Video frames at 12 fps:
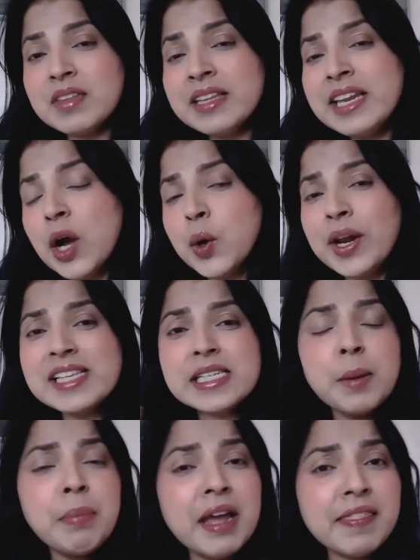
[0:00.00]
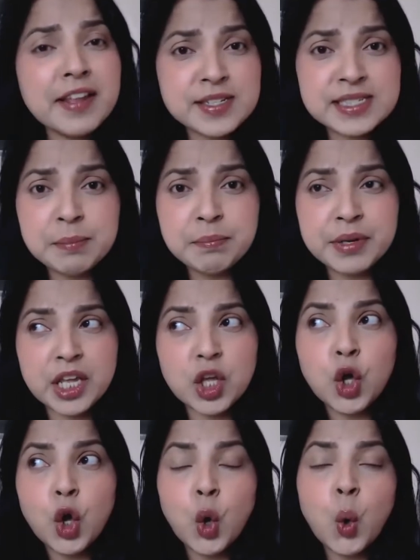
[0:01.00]
Now let's compare that to somebody
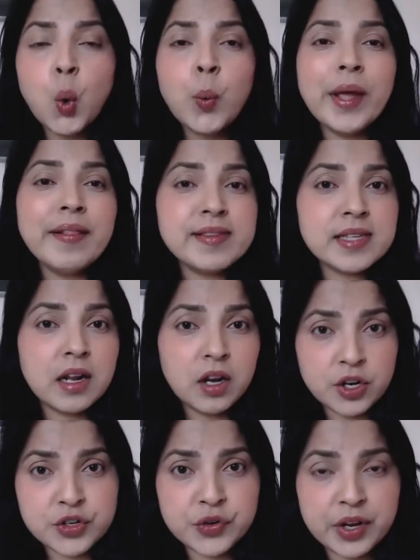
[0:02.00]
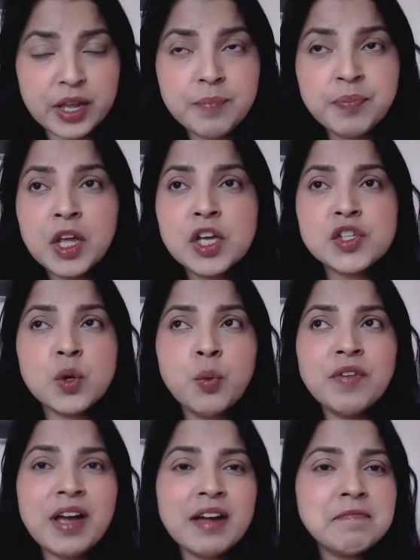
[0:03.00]
who wins the lottery. So
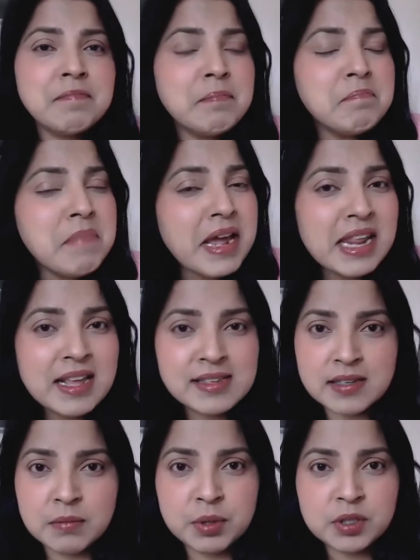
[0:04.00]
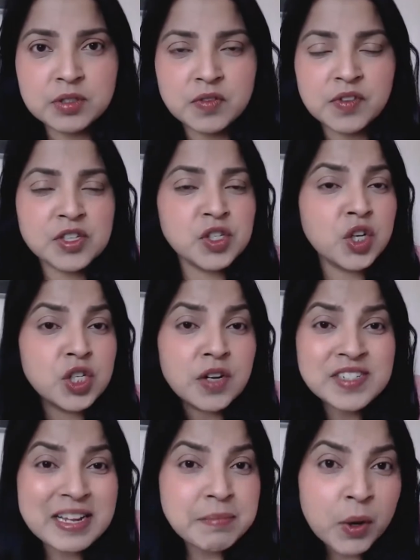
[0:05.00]
we've had many examples of this, and you
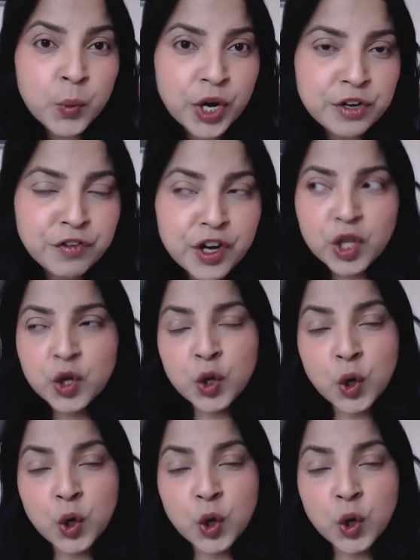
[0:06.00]
don't take my word for it, you can